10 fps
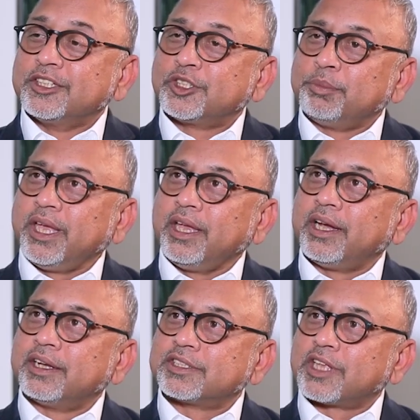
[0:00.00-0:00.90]
To me,
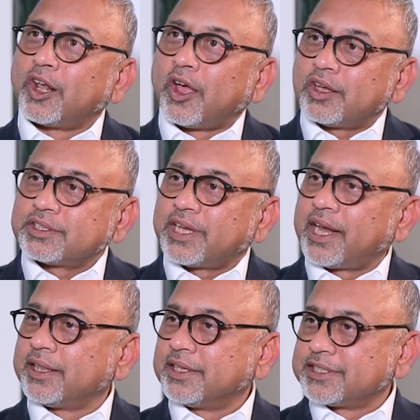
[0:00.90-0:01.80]
it is a loss,
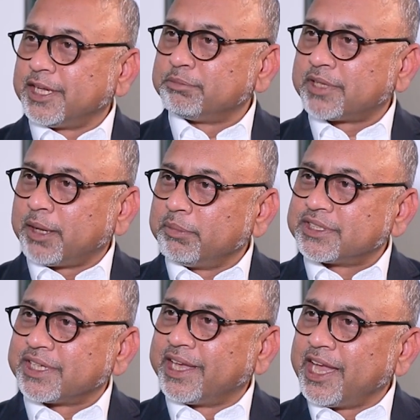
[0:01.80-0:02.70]
and at the same time,
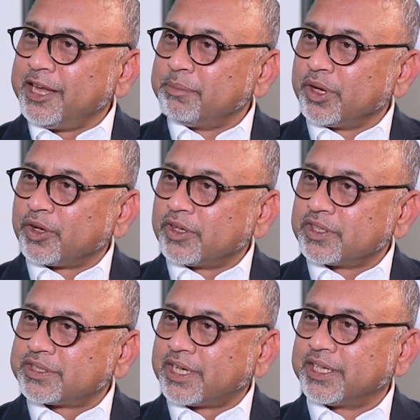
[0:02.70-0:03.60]
it's a gain,
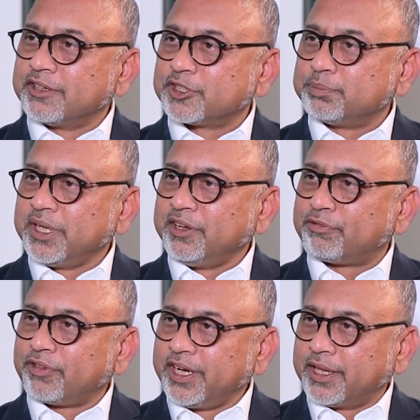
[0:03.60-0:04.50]
because that gives me
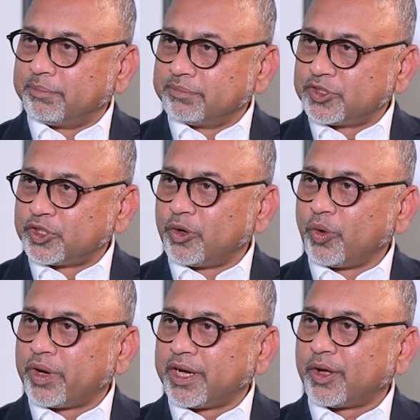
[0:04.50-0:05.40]
freedom to
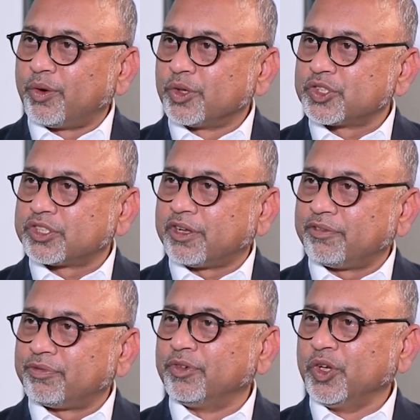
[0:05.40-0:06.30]
look at a host
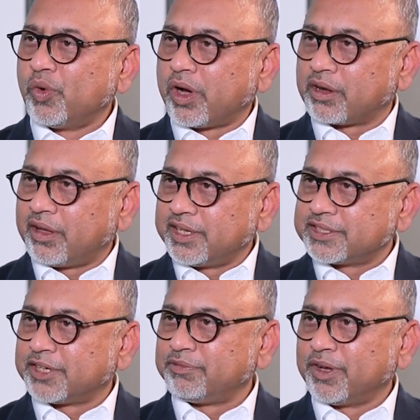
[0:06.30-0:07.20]
of newer
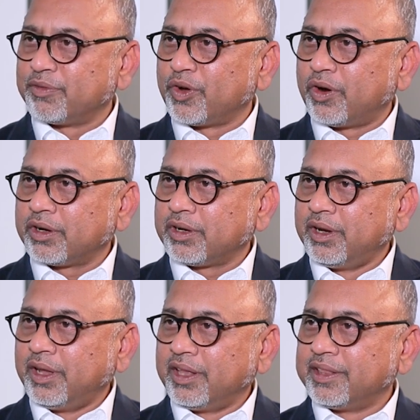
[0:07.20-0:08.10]
clients that we have got.
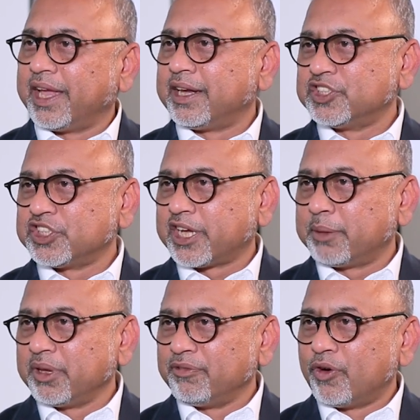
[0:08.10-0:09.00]
The energy
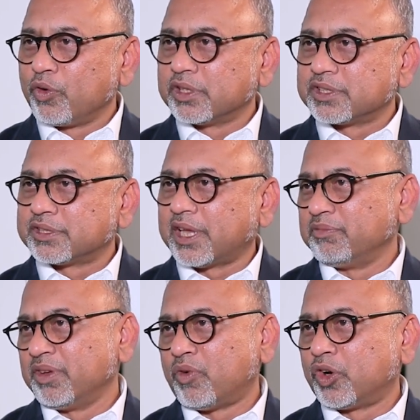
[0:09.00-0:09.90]
can be focused,
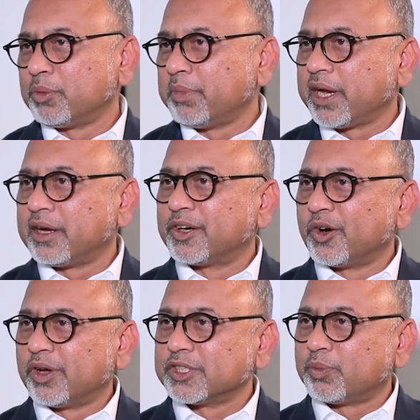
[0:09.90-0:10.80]
and we want to make it
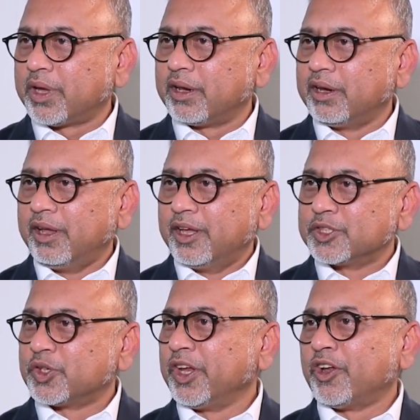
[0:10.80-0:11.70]
grow as well.
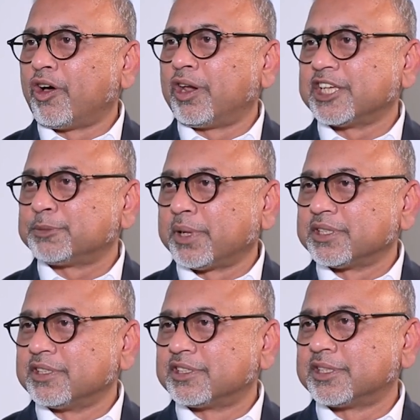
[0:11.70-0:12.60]
So in all
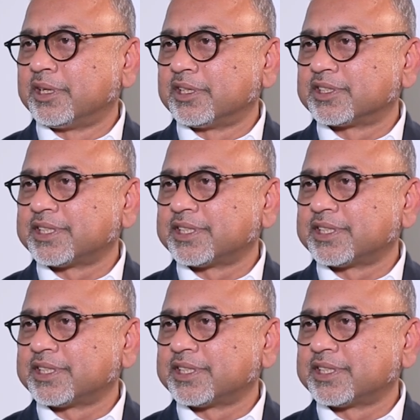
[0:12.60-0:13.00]
aspects, it's a